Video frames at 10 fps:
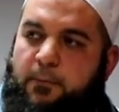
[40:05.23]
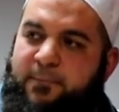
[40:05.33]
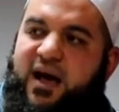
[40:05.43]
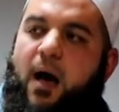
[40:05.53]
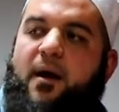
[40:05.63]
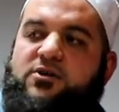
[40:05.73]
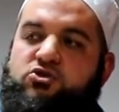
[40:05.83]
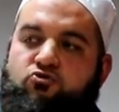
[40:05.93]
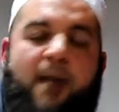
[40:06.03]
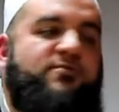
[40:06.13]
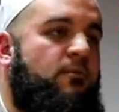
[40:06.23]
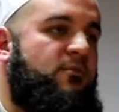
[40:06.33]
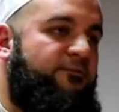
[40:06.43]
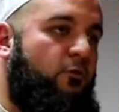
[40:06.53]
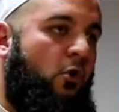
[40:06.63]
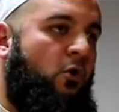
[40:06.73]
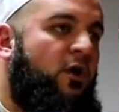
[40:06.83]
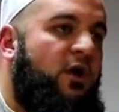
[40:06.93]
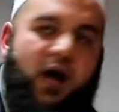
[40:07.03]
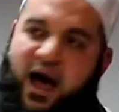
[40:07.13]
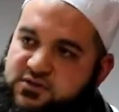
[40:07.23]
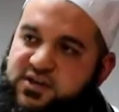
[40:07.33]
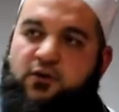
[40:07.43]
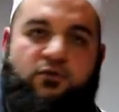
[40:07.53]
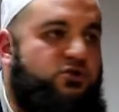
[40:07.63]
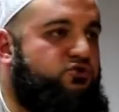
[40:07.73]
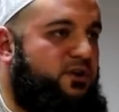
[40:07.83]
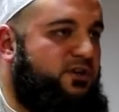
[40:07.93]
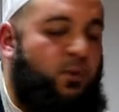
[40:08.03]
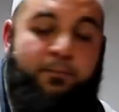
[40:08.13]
that pick up our scraps from the floor outside on the streets.